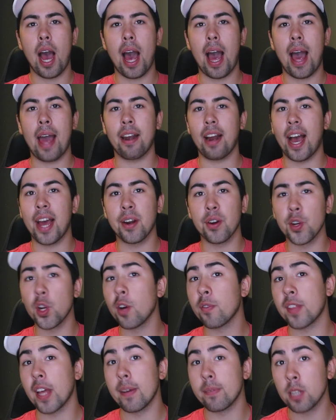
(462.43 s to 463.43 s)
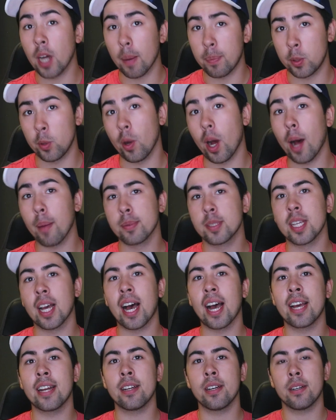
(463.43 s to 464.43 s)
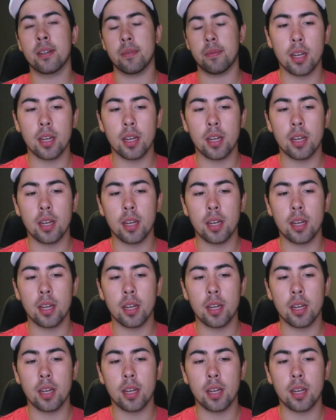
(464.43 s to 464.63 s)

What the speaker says: I don't know if they have top 2 upside.